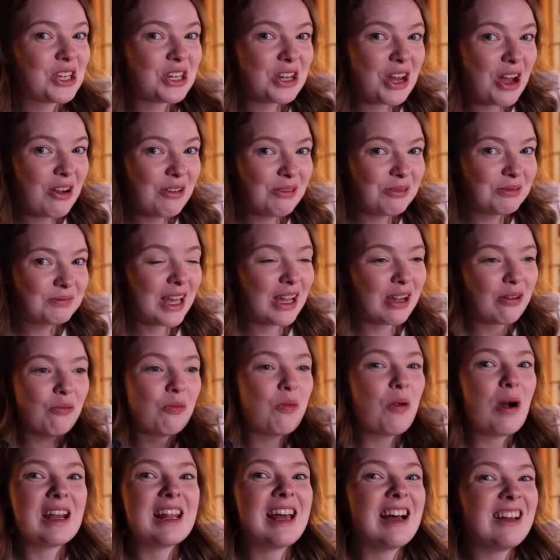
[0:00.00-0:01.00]
you know? Like,
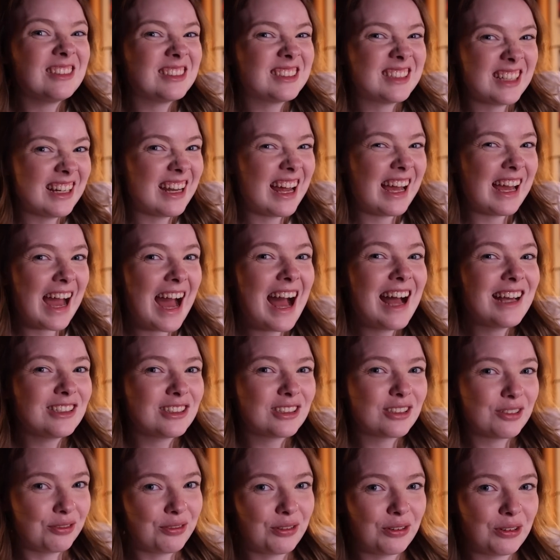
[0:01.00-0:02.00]
what else can I
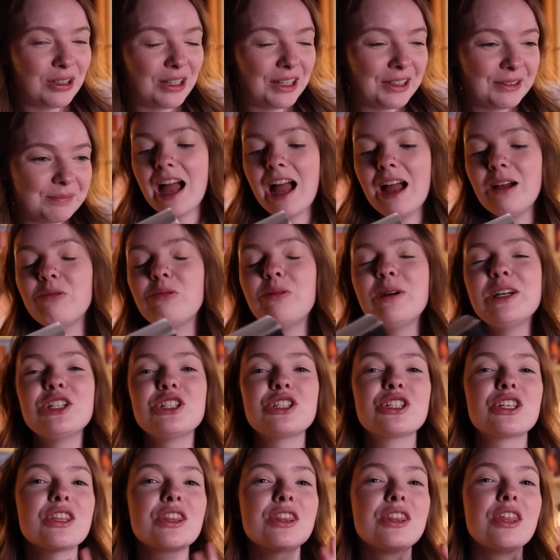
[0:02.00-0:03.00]
ask for? I
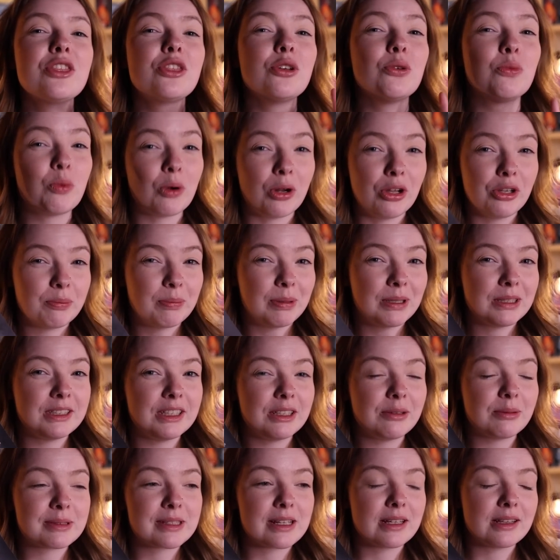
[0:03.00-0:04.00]
wished that the world
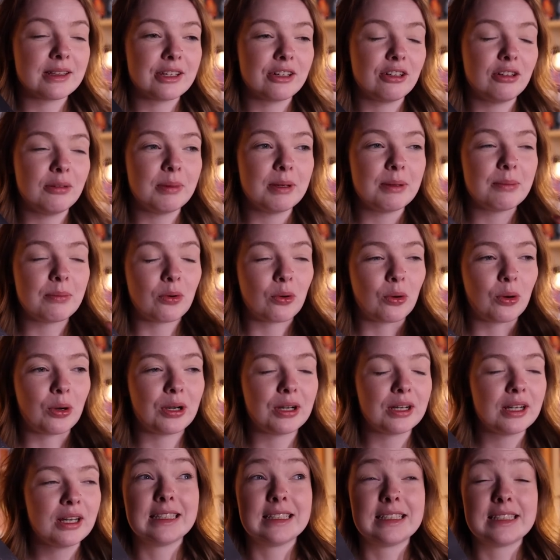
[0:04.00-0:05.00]
building was a little bit
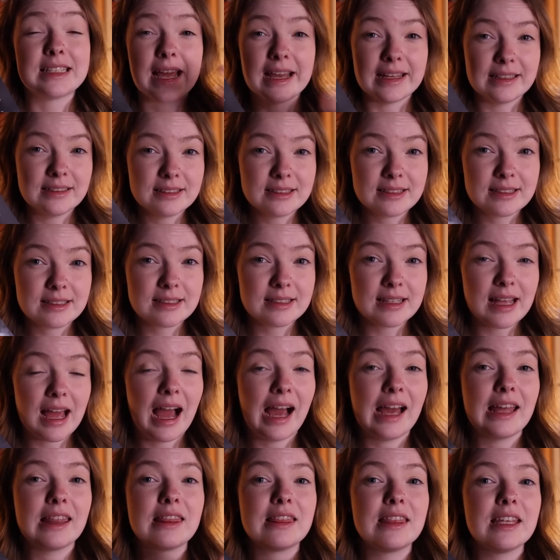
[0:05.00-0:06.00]
more dense.
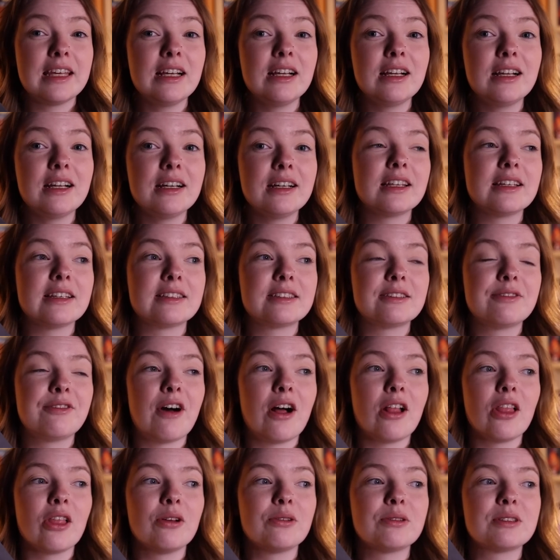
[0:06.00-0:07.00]
I think this
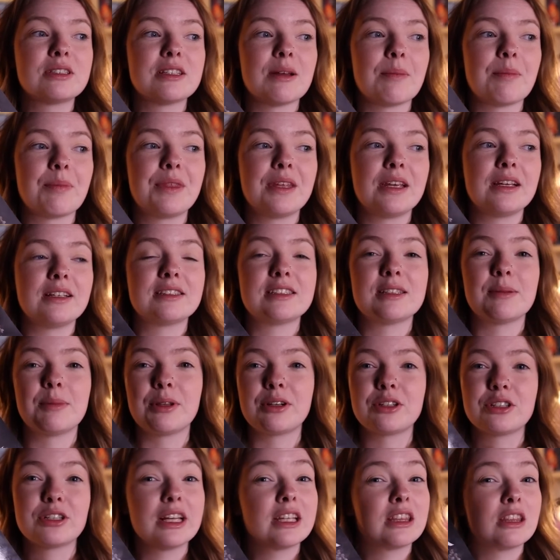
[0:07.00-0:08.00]
follows something
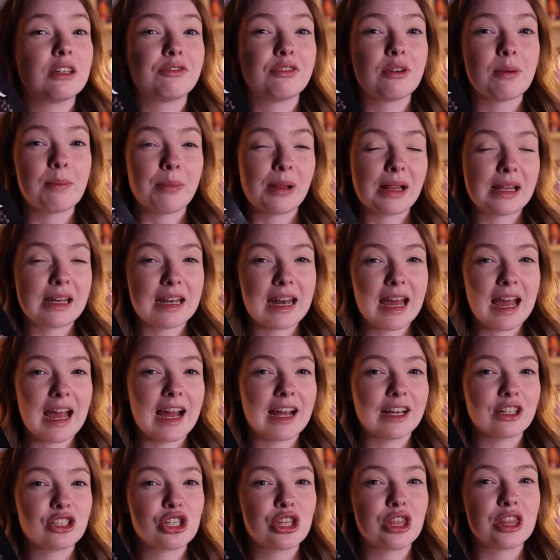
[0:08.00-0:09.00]
similar to, like, the From Blood and
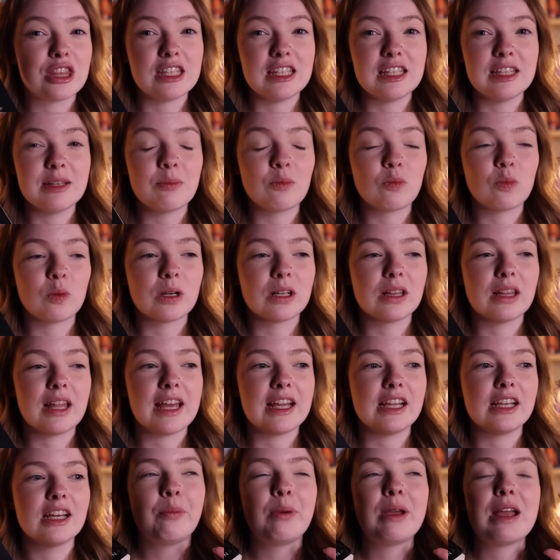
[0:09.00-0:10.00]
Ash theme, where,
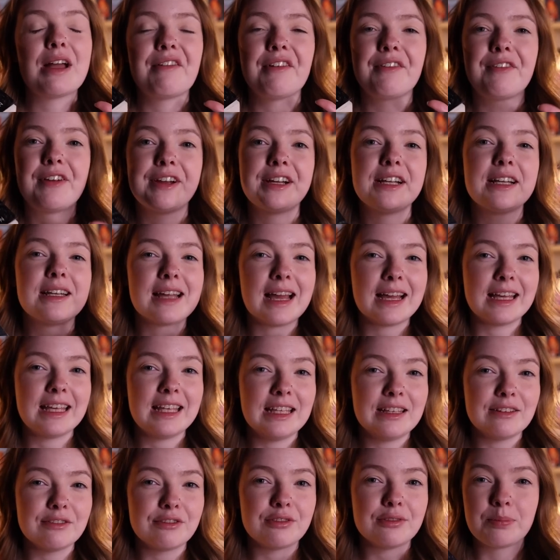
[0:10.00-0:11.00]
like, we have a very
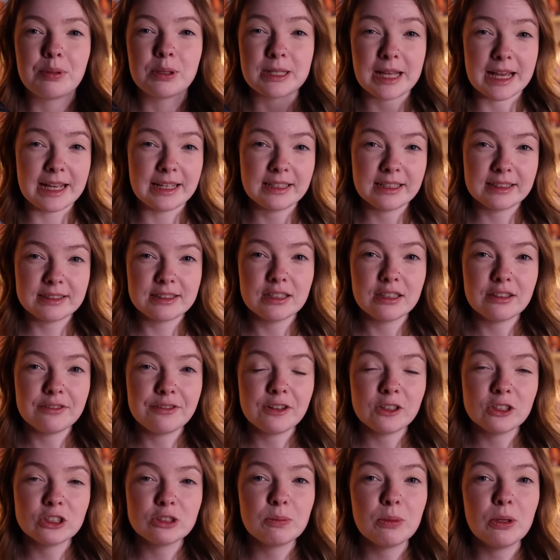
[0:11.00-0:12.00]
naive protagonist in the
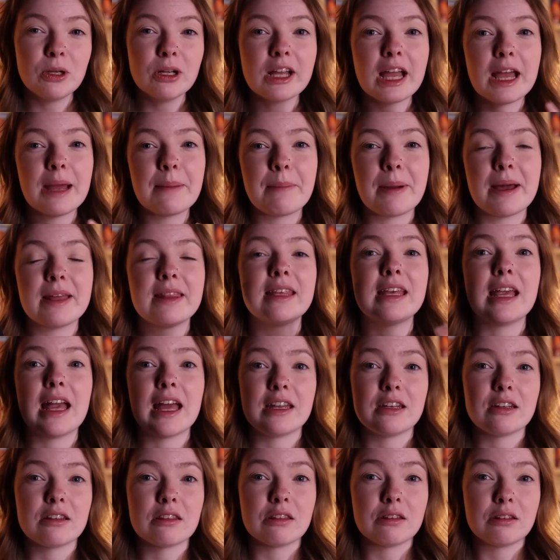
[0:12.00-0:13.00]
first book, and by the
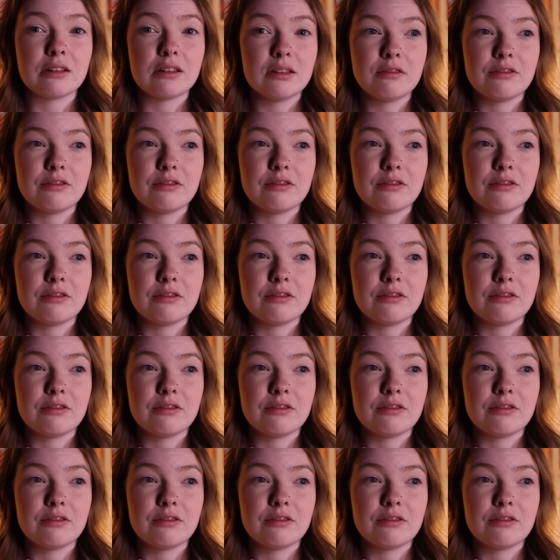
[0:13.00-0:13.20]
end of the